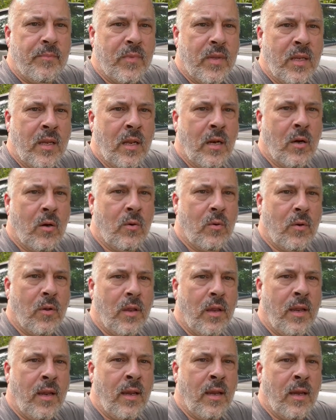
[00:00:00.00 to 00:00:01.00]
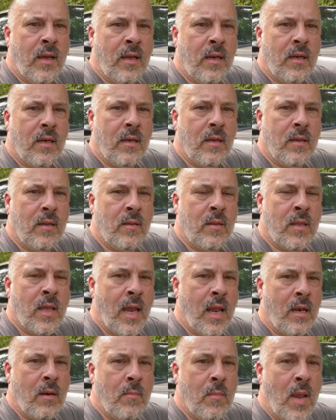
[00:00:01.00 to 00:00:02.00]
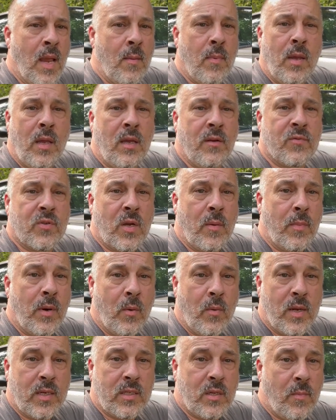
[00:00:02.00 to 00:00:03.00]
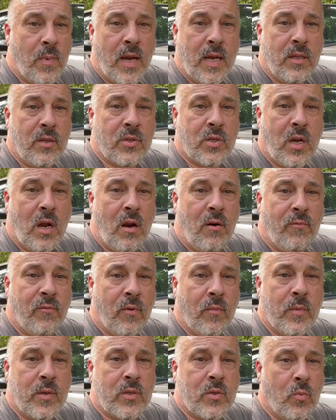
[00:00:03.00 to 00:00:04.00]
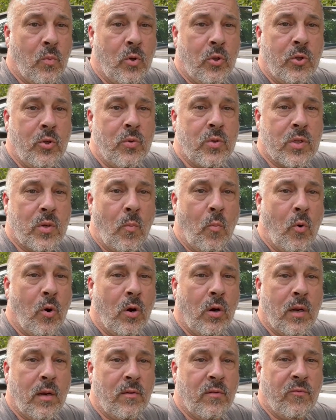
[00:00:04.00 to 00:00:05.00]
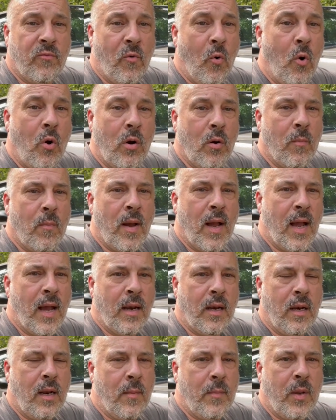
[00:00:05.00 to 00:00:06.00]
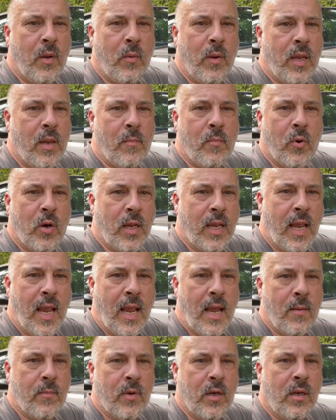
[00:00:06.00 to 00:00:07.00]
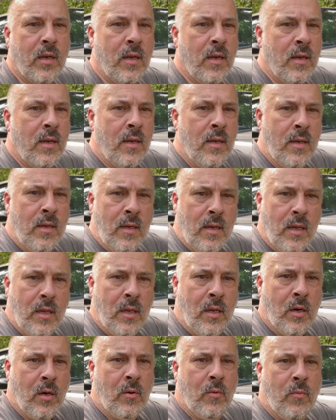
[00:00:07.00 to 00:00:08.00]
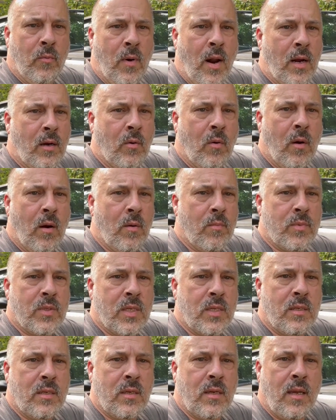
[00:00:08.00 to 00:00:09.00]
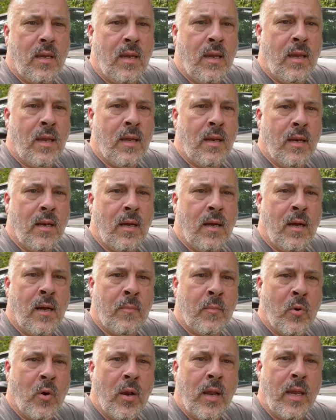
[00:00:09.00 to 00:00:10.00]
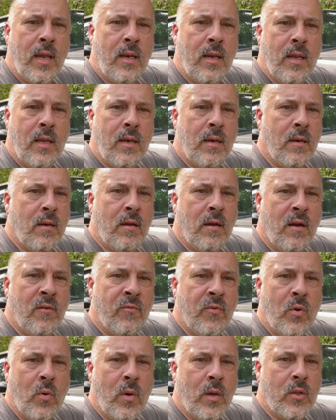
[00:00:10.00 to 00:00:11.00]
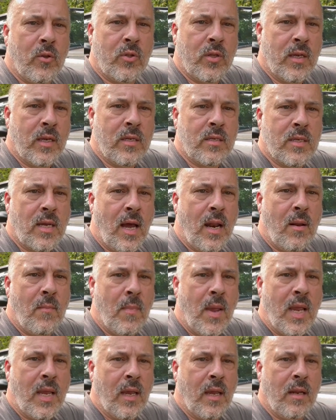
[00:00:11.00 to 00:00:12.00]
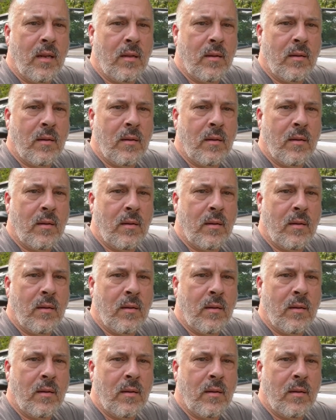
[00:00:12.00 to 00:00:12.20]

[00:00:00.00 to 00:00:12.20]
and then maybe if somebody wants to buy this car from us, we'll do some work for them on it. We can put a cam and rocker arms and upgrade and a few other things on it, make it